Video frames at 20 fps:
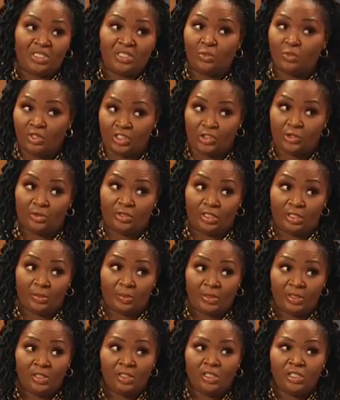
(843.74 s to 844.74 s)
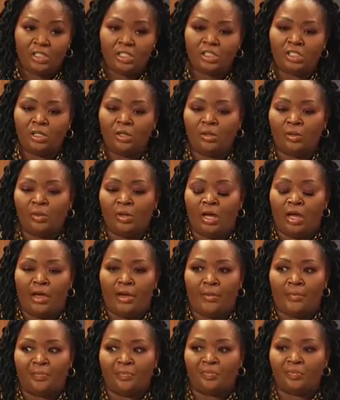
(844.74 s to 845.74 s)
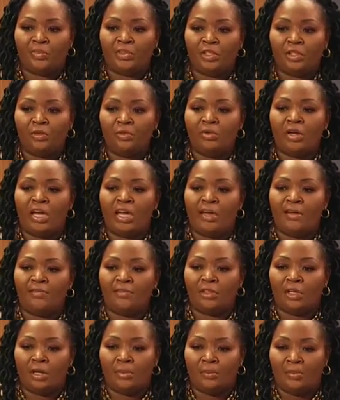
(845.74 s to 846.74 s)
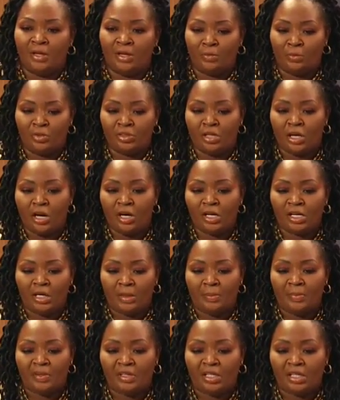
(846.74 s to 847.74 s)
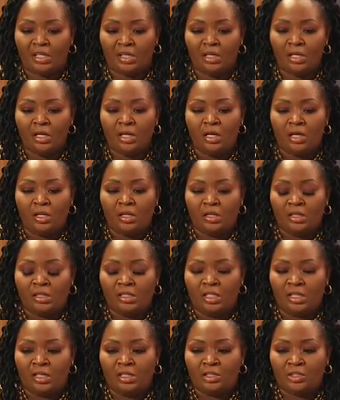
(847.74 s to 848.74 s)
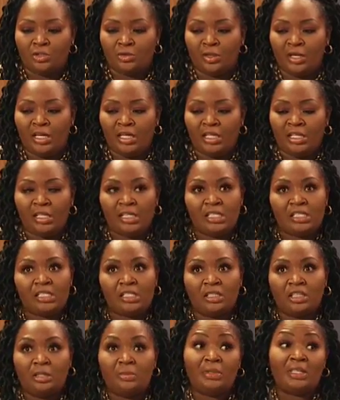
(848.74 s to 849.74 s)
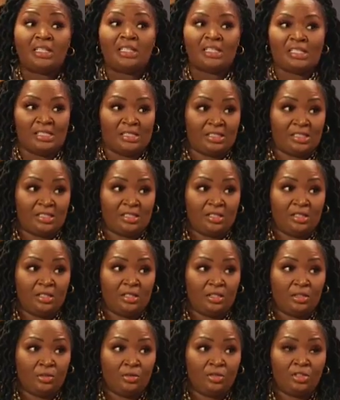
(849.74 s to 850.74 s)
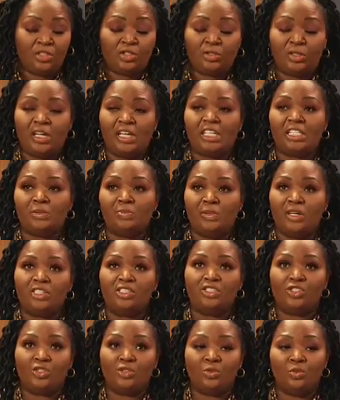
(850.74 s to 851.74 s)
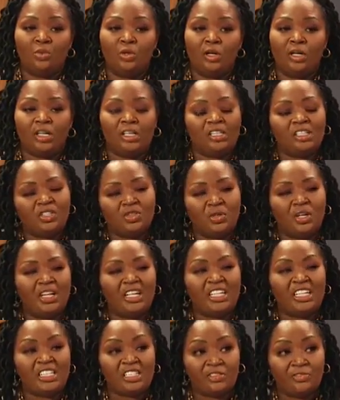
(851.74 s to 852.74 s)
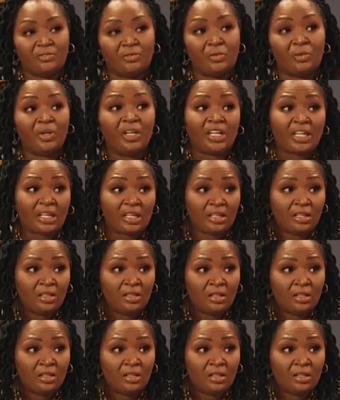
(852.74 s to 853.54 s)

in one trip. So, but with our company, the training is limitless. You can train as much as you want, and the training is free.